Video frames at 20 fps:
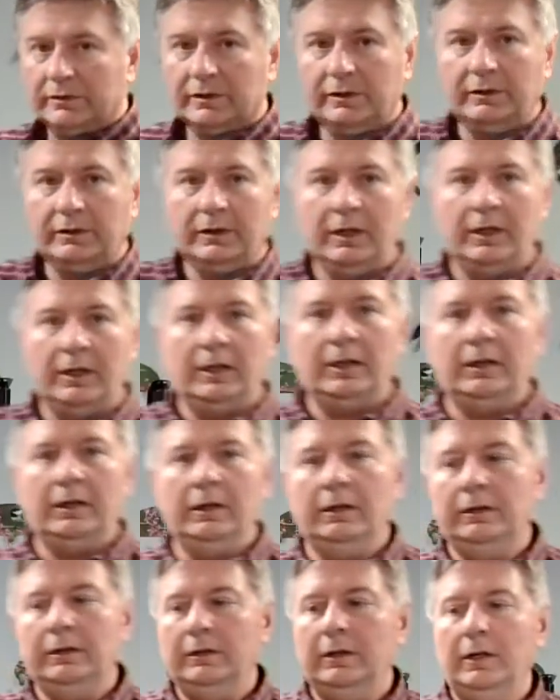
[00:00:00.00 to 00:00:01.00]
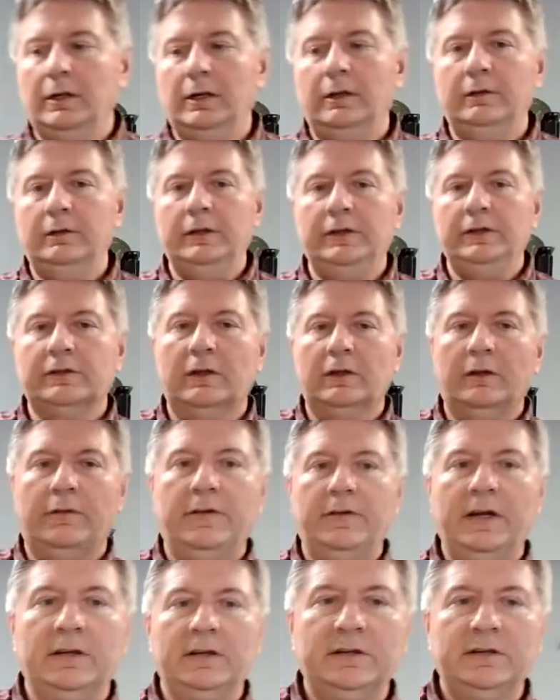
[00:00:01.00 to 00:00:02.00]
and these little
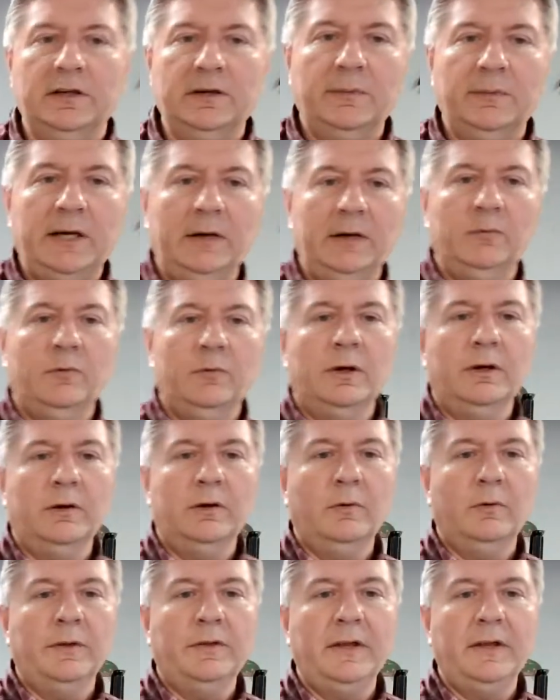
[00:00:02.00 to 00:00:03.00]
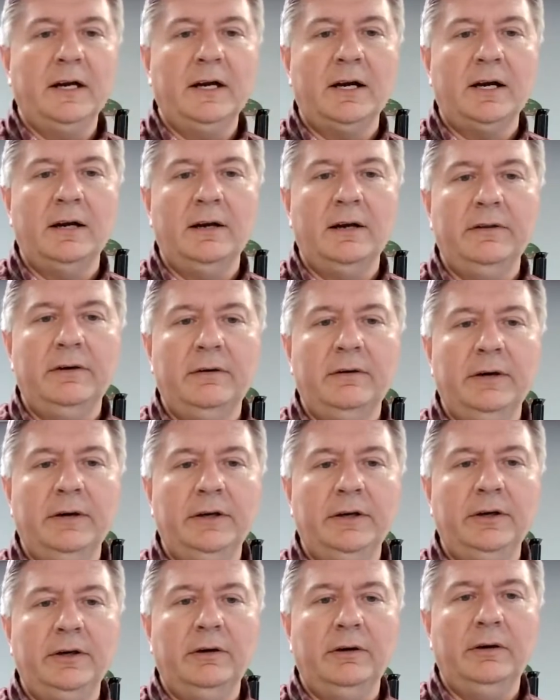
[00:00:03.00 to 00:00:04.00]
things that you might wonder what they are, they're
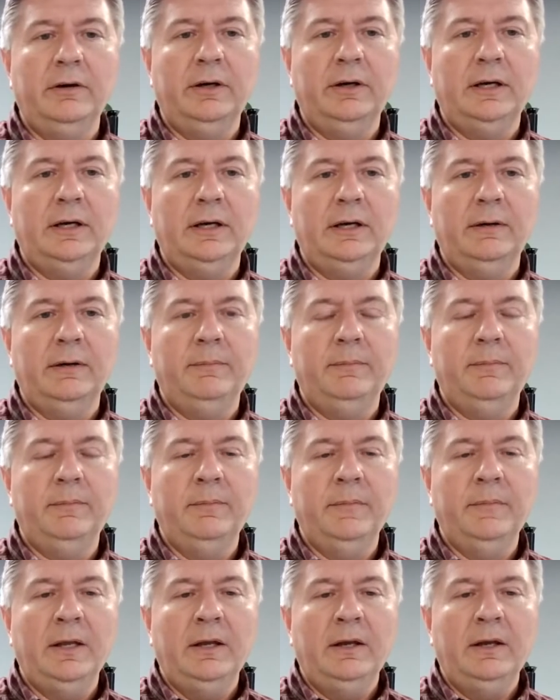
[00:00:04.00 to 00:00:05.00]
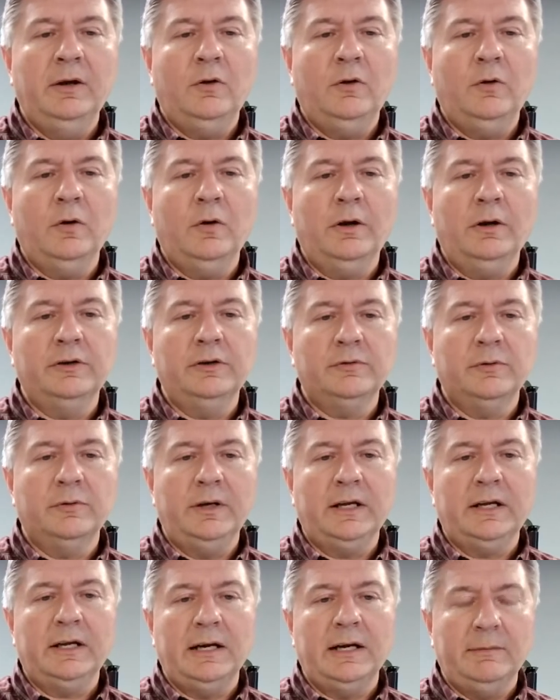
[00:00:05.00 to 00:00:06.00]
in your orders when
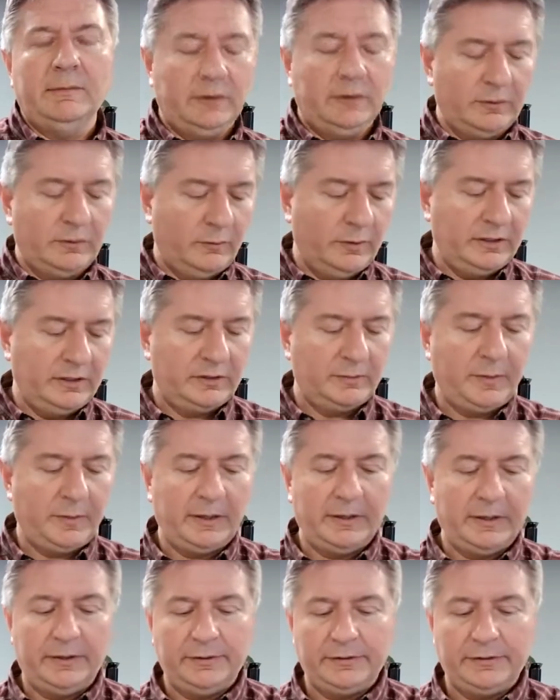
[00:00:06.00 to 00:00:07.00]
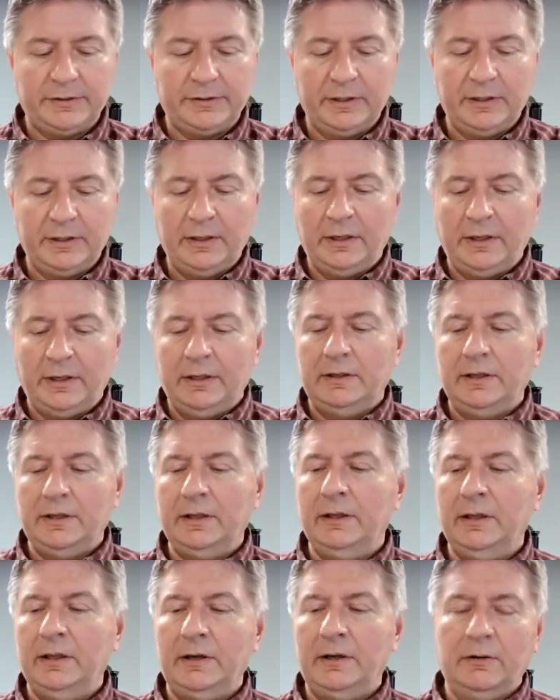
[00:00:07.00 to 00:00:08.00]
they come with the wind spinners. They
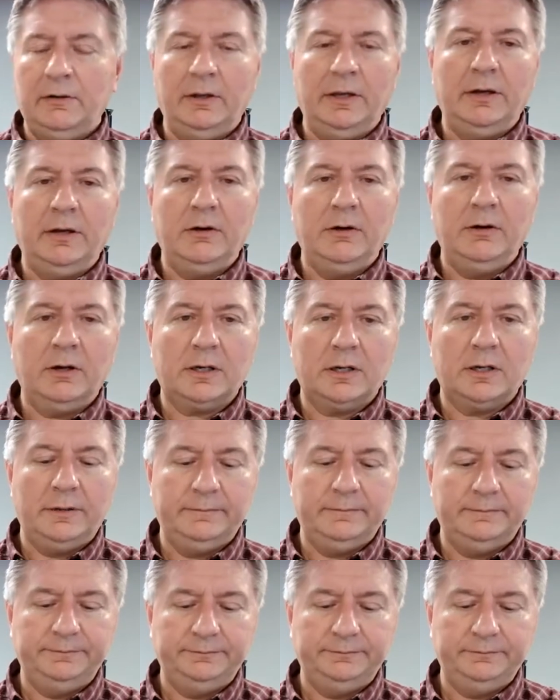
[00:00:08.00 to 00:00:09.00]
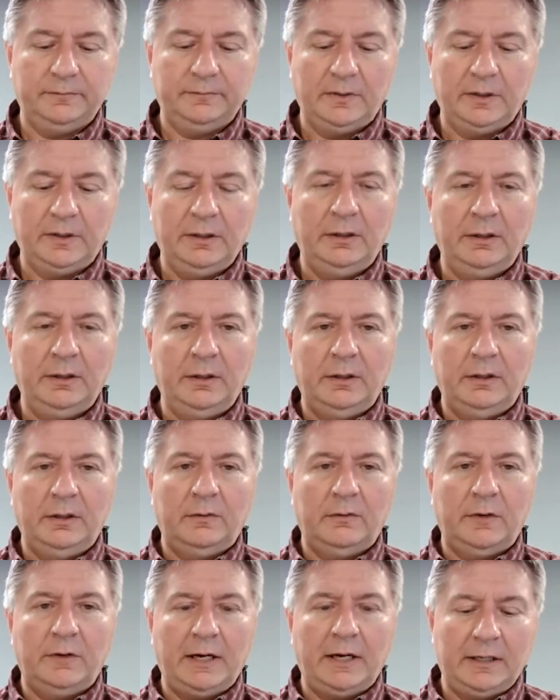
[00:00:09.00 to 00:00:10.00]
literally hook
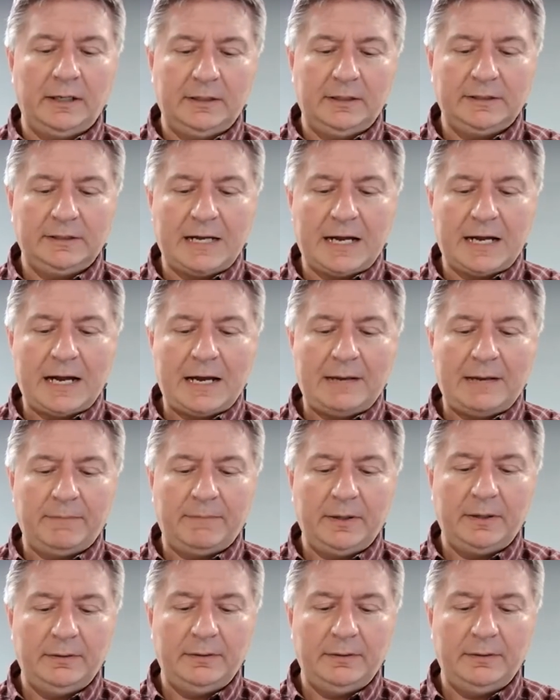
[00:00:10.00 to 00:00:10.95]
right on the top.